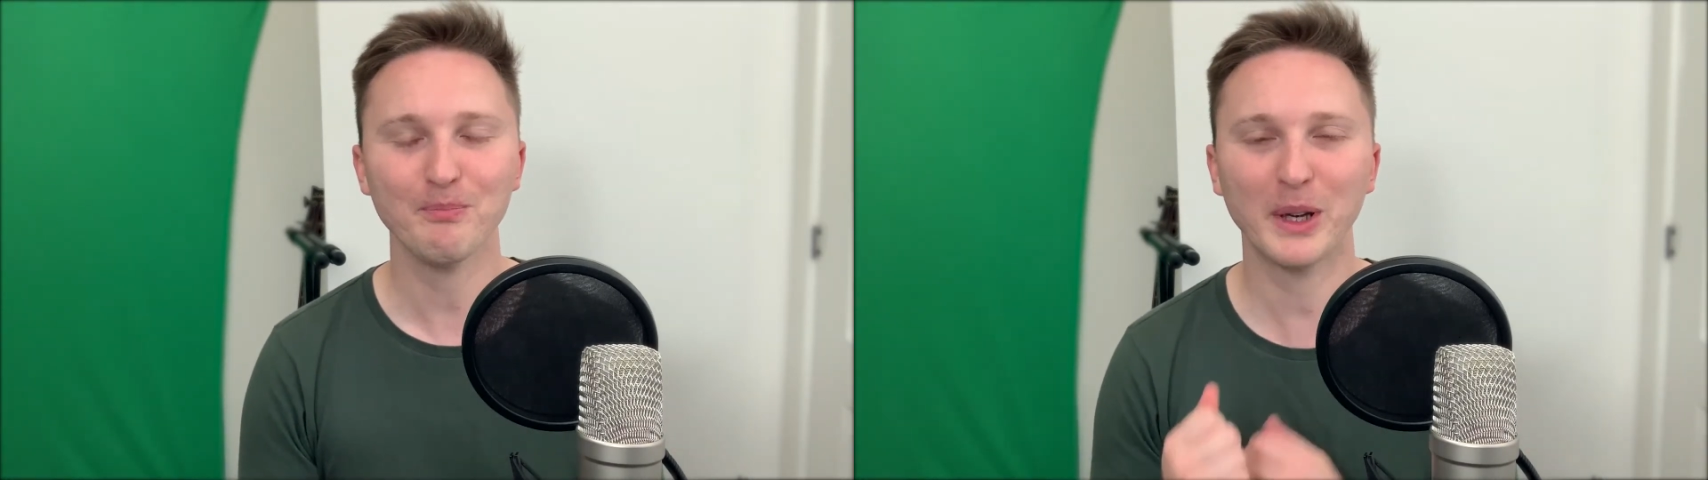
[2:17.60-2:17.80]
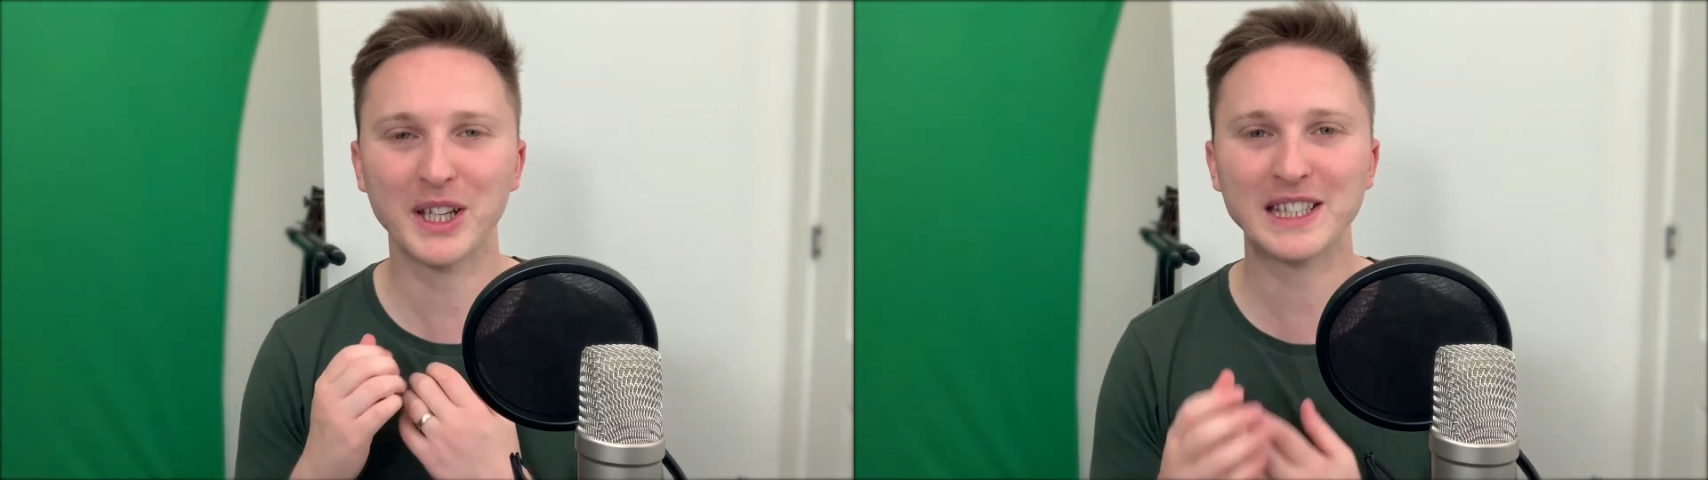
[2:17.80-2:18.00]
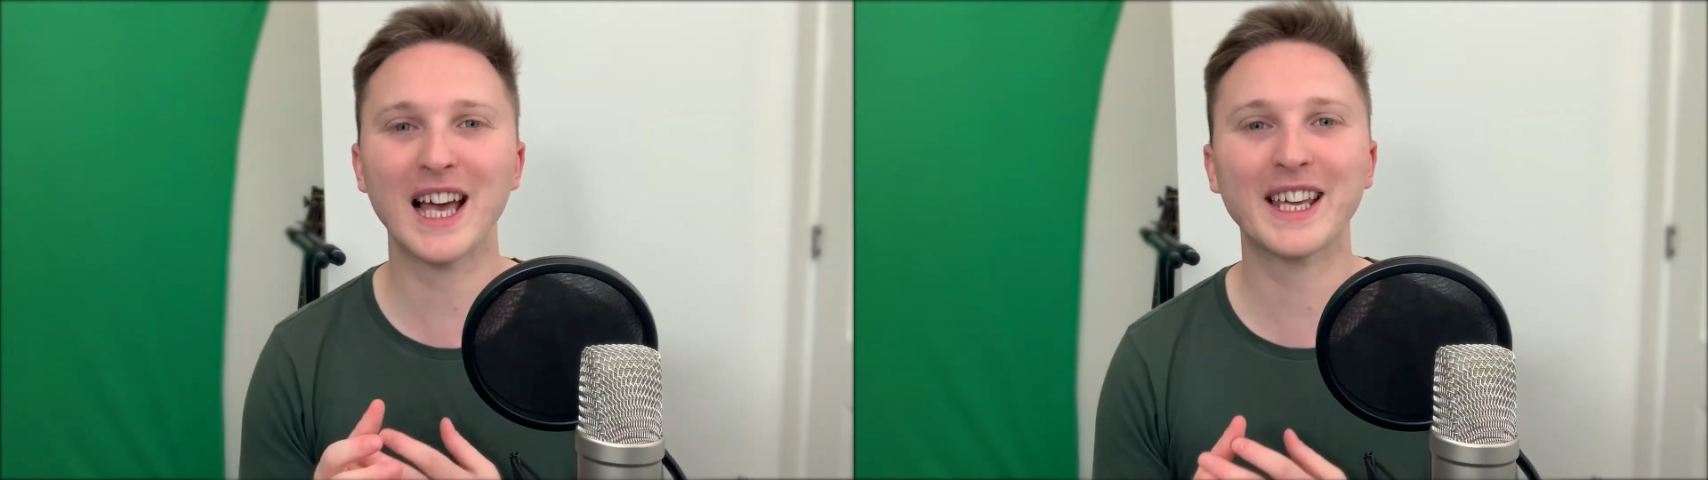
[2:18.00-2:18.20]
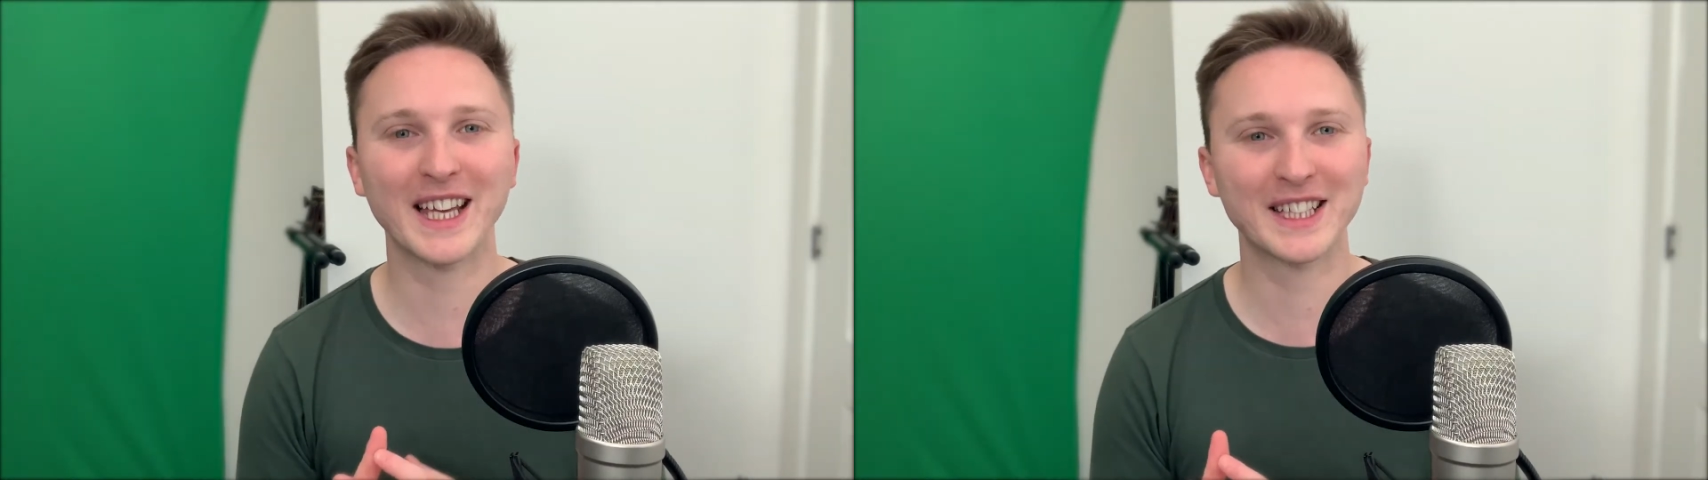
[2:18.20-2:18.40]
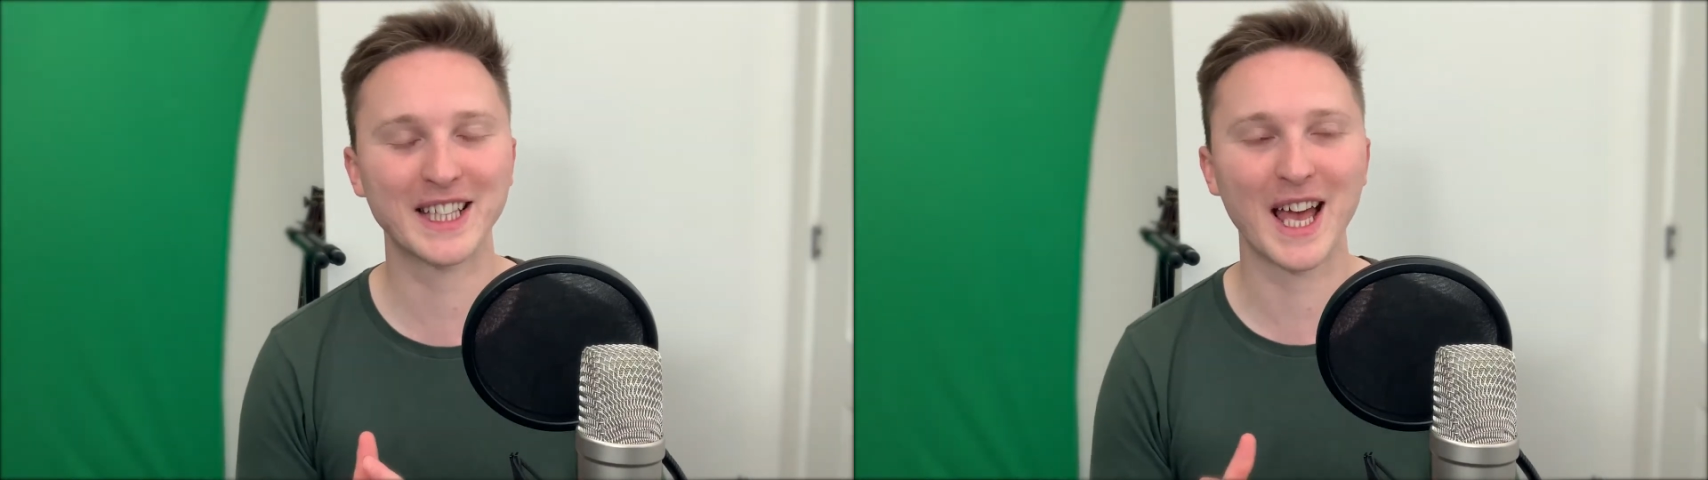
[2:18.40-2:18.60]
Because
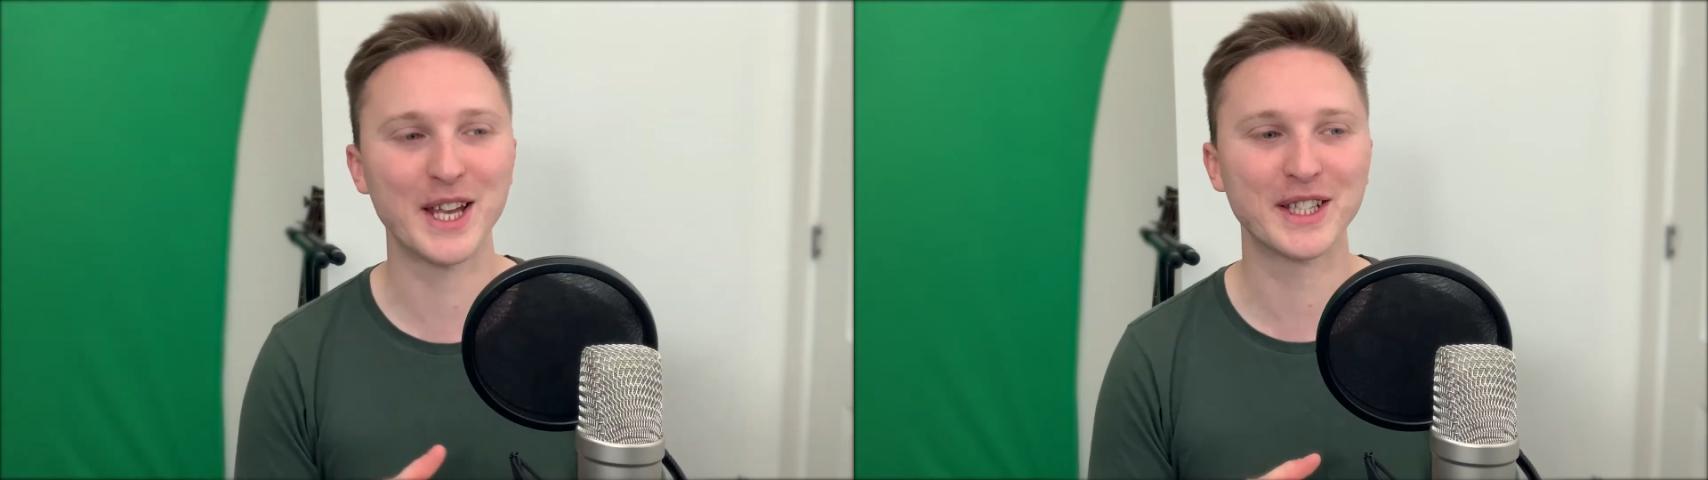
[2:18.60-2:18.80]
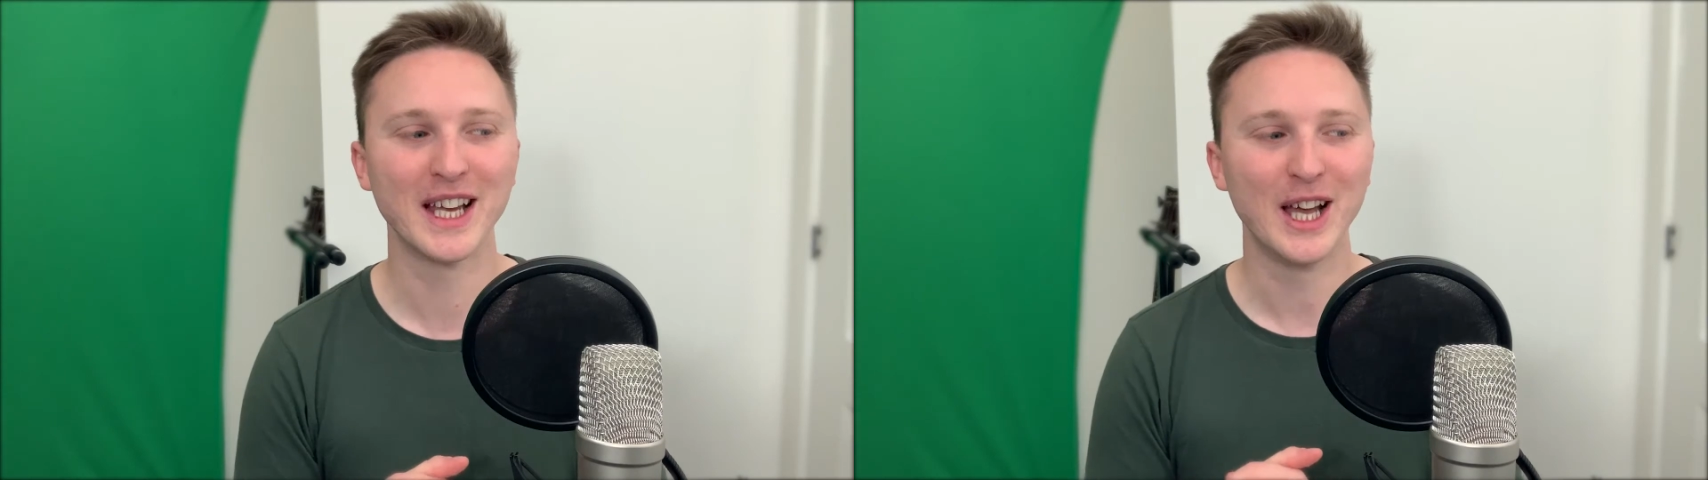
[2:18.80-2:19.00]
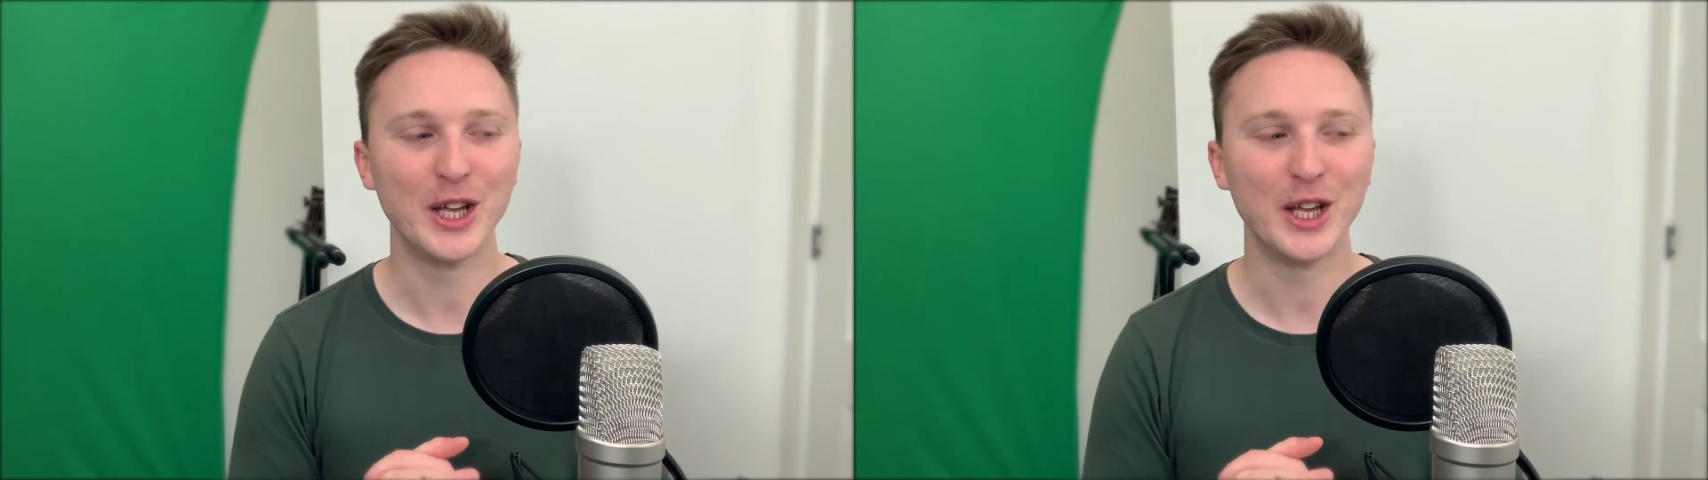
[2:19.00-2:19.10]
like I said,